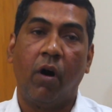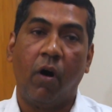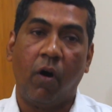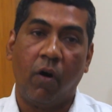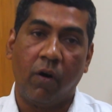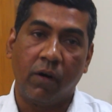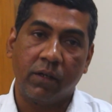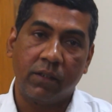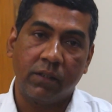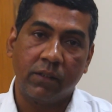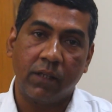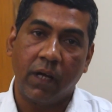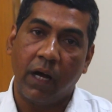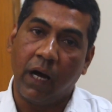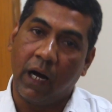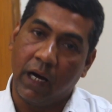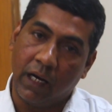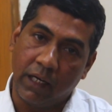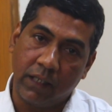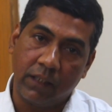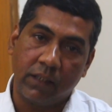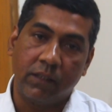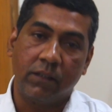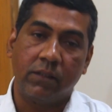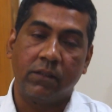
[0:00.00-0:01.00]
or
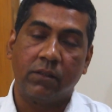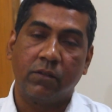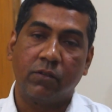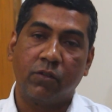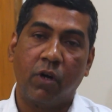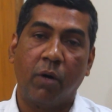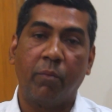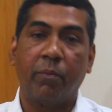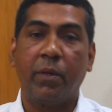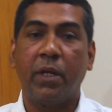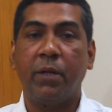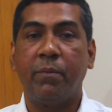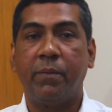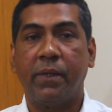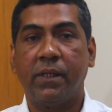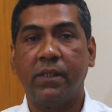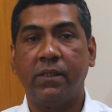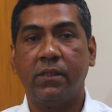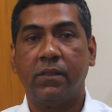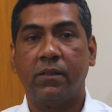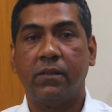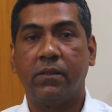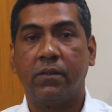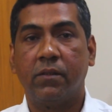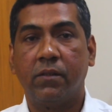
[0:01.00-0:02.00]
a
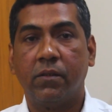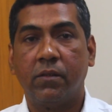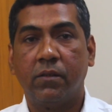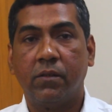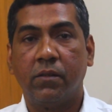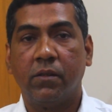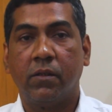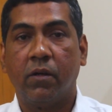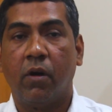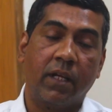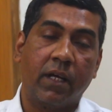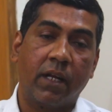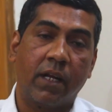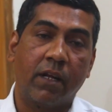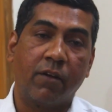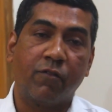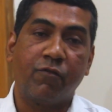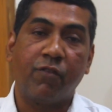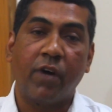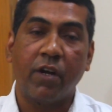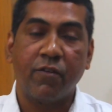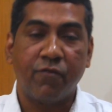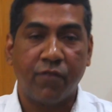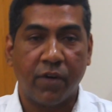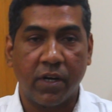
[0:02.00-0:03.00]
complement. There are
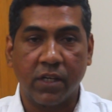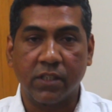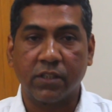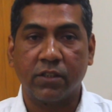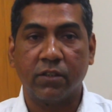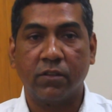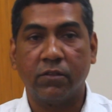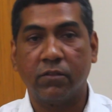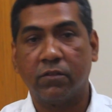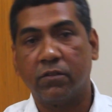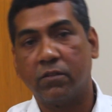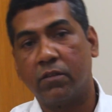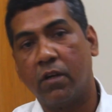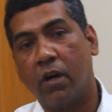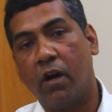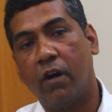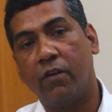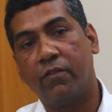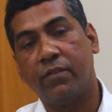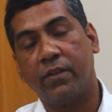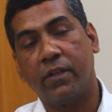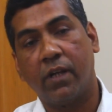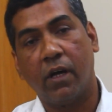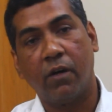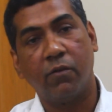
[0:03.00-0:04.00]
five functions
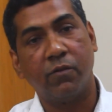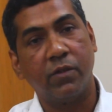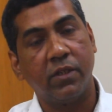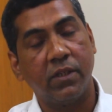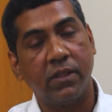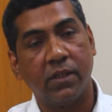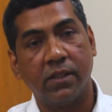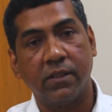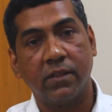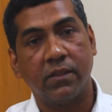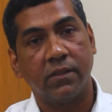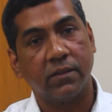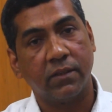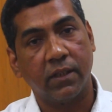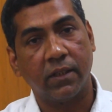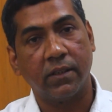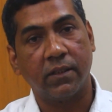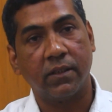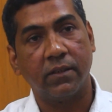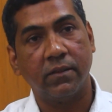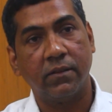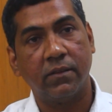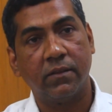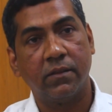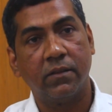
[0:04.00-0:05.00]
of a noun in a
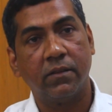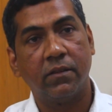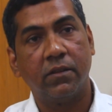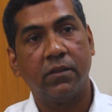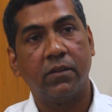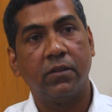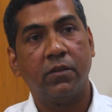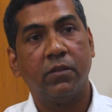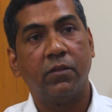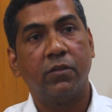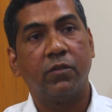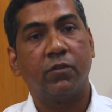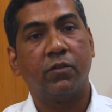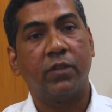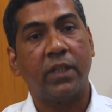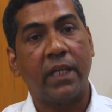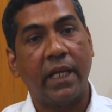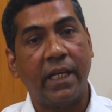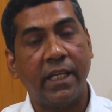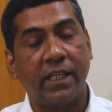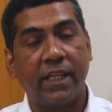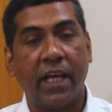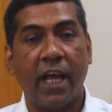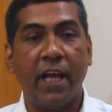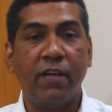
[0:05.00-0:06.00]
sentence. So
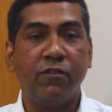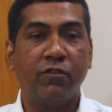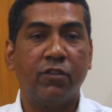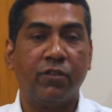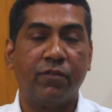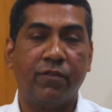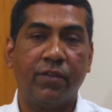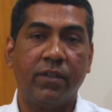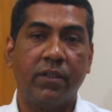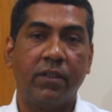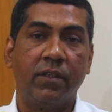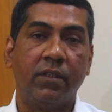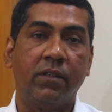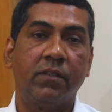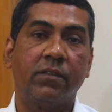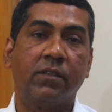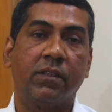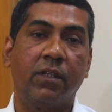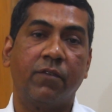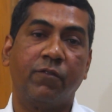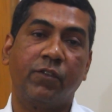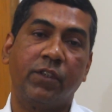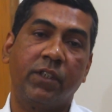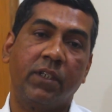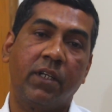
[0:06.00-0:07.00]
in case of a
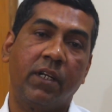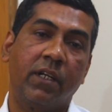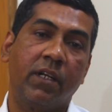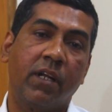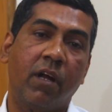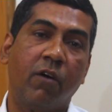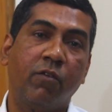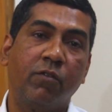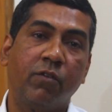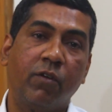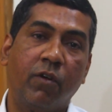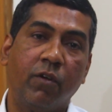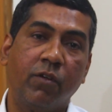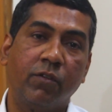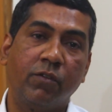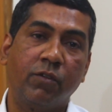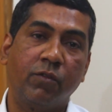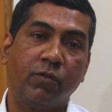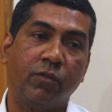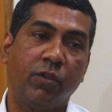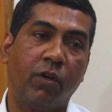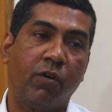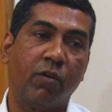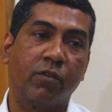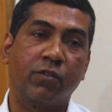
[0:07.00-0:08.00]
subordinate noun
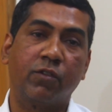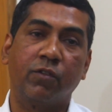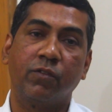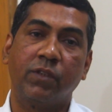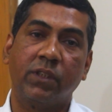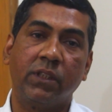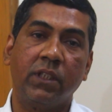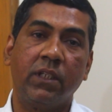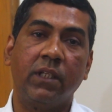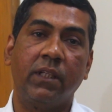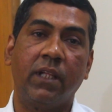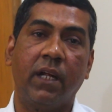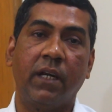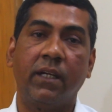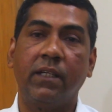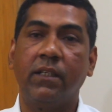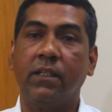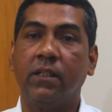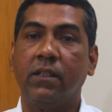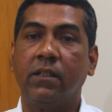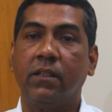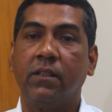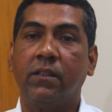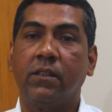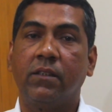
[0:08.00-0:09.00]
clause, we also see
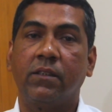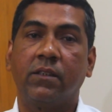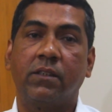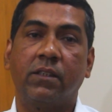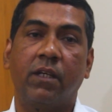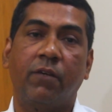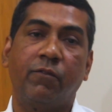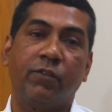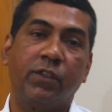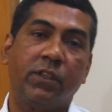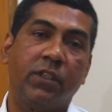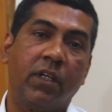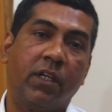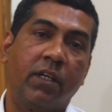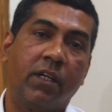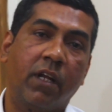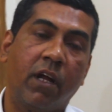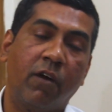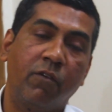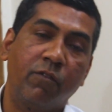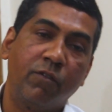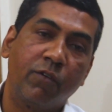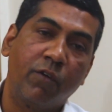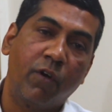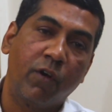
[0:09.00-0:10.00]
that subordinate
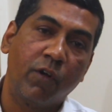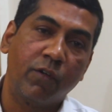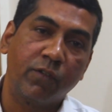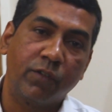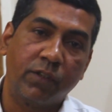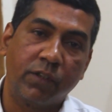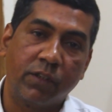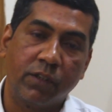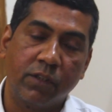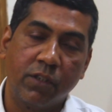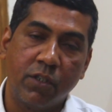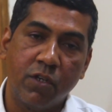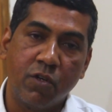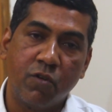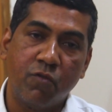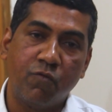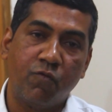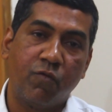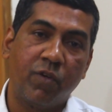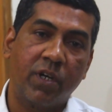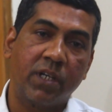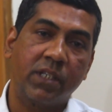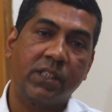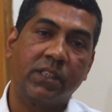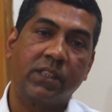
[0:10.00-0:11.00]
noun clause
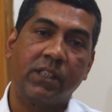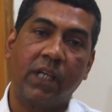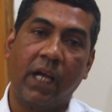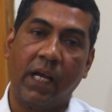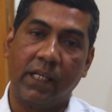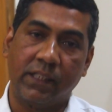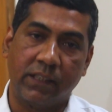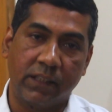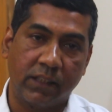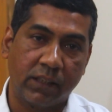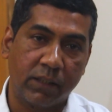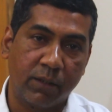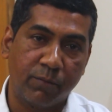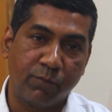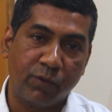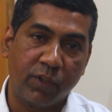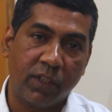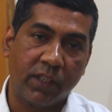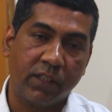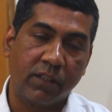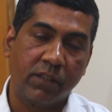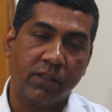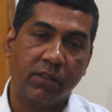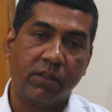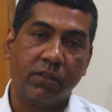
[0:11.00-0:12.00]
works as a
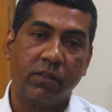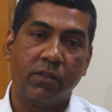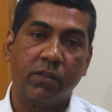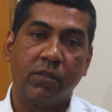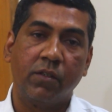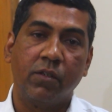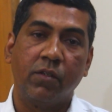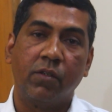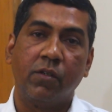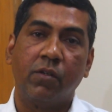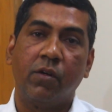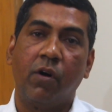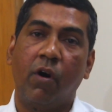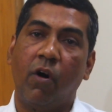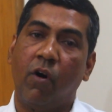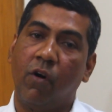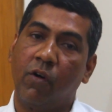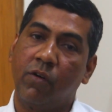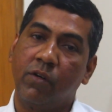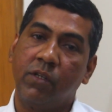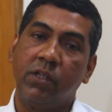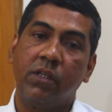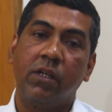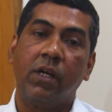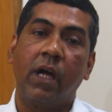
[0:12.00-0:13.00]
subject
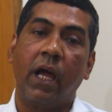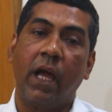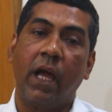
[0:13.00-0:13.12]
or